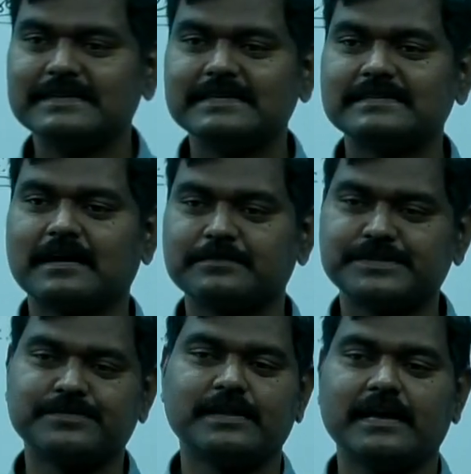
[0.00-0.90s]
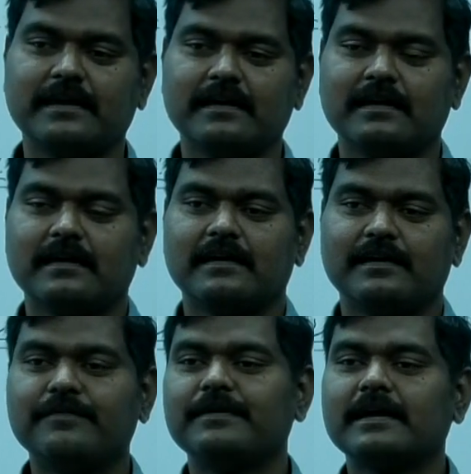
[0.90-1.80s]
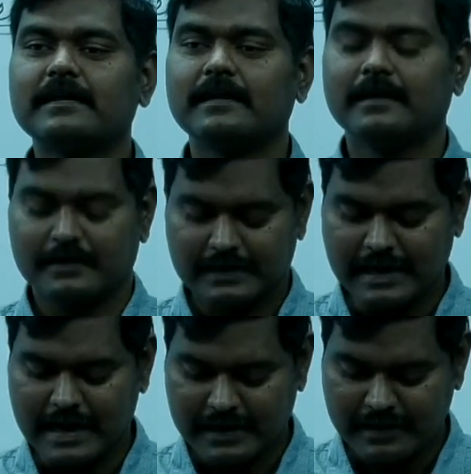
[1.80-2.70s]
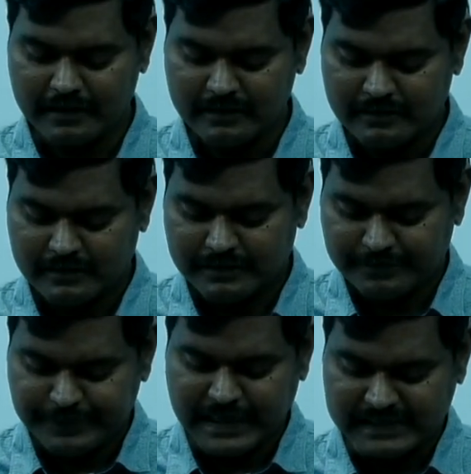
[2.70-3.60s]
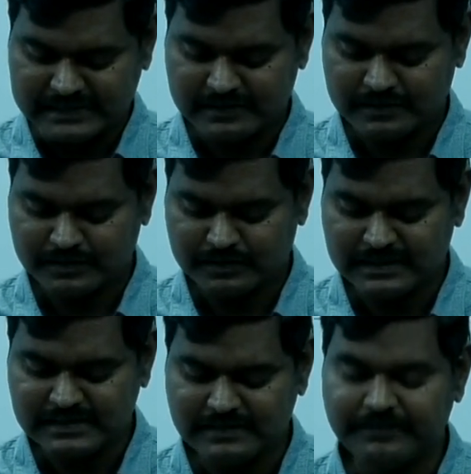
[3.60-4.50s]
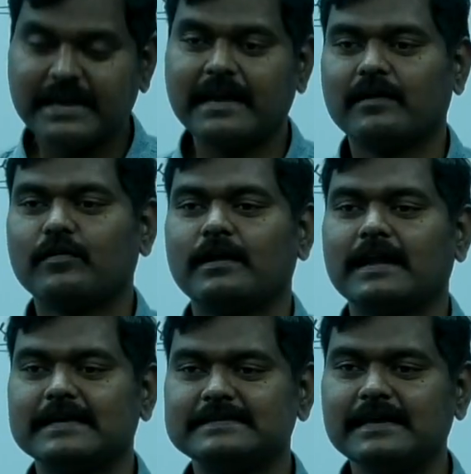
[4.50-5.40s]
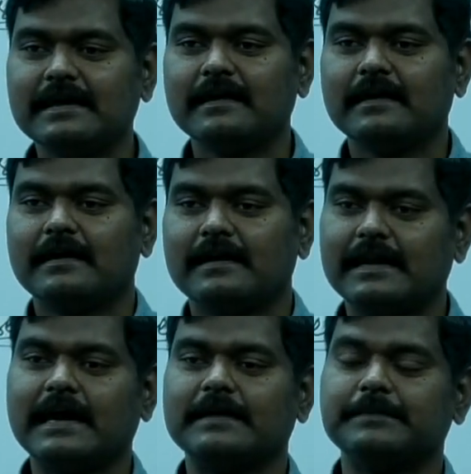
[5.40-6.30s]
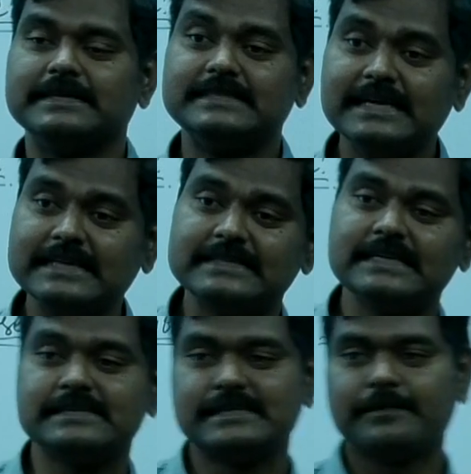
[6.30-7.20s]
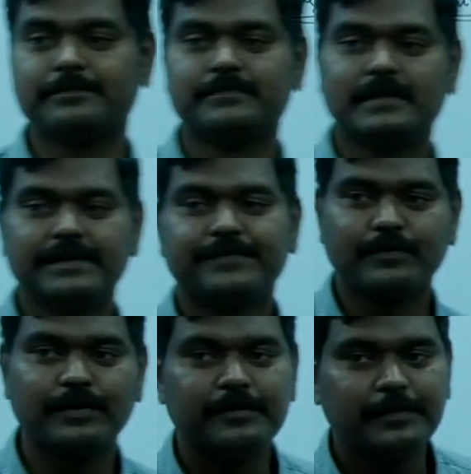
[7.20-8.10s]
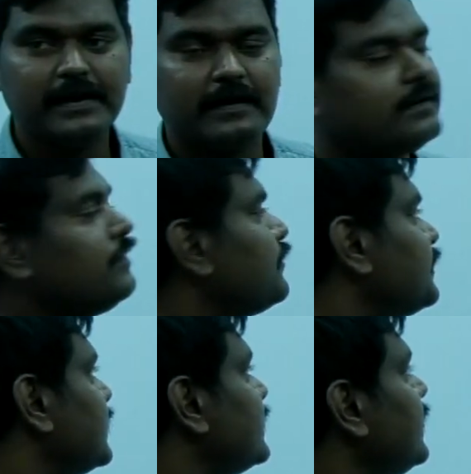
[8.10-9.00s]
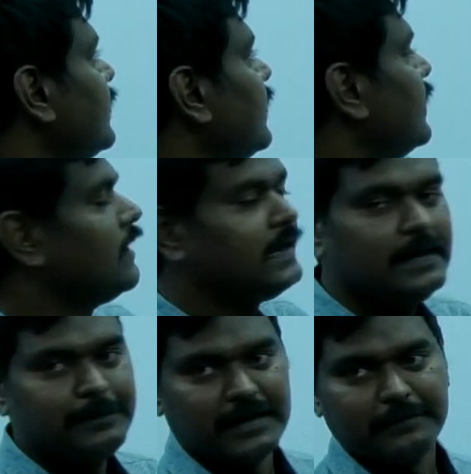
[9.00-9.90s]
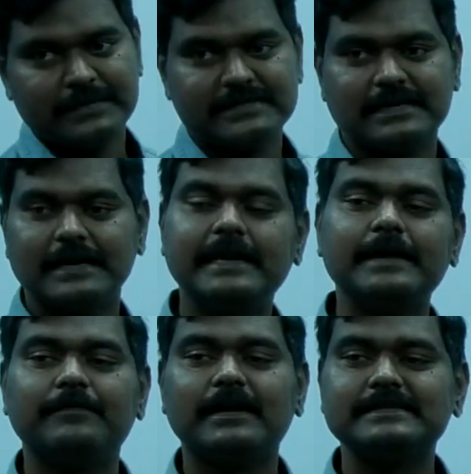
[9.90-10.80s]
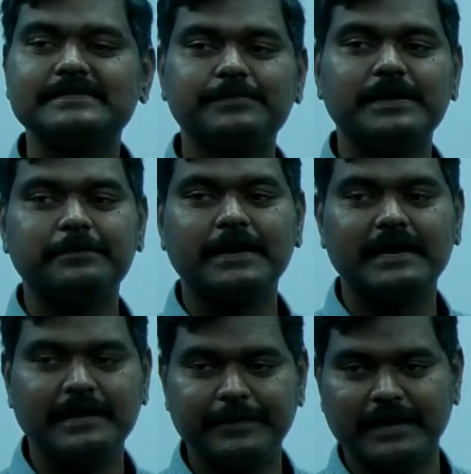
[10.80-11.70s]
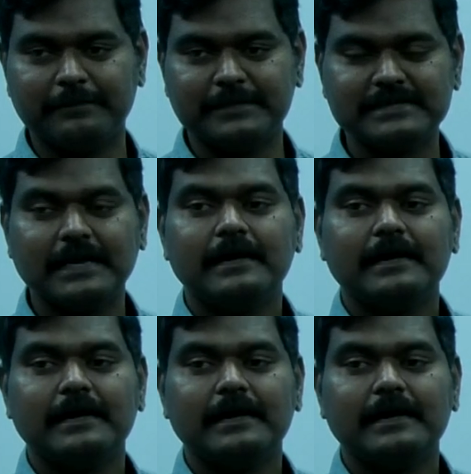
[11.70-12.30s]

this comes to the your database. So this we can call as the database. This system is going to be done using the DBMS. What is mean by DBMS?